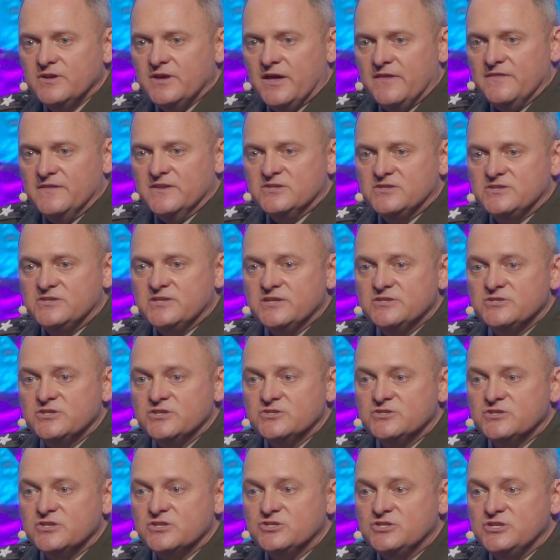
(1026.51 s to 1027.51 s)
and the
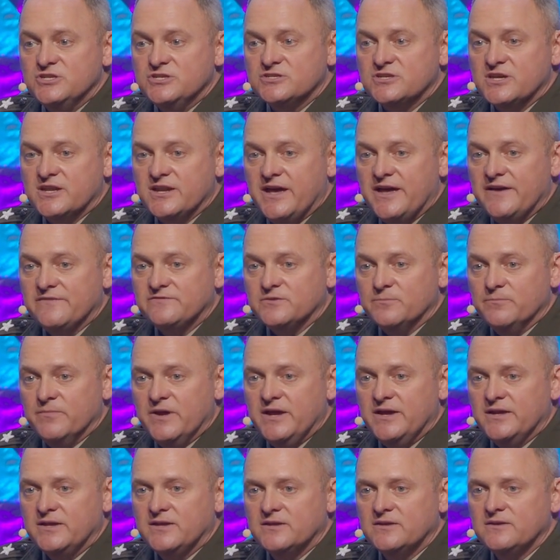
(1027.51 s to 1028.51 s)
decisions that she's going to have to
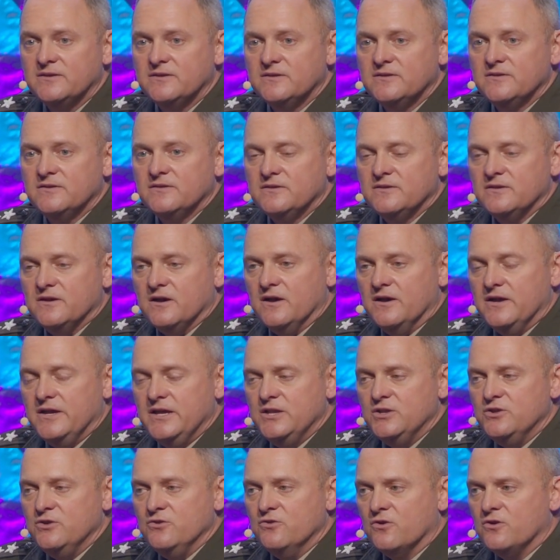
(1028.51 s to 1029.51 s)
make
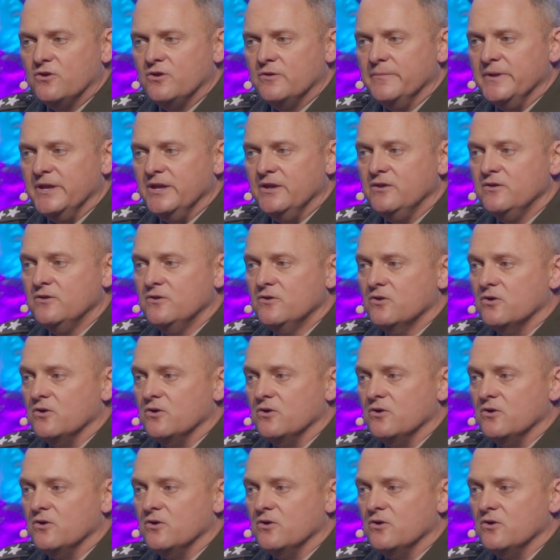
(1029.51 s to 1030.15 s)
in the Army,